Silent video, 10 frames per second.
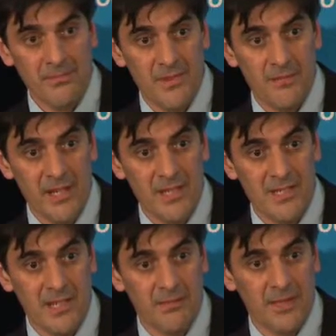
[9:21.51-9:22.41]
So the money
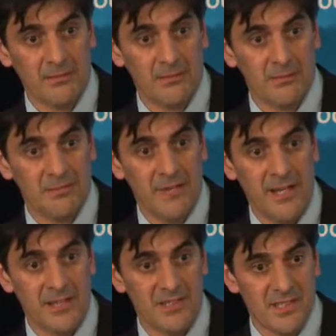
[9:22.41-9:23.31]
is coming.
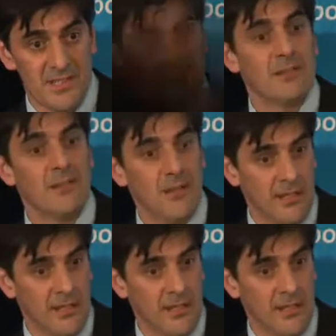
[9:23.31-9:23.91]
Fadden says,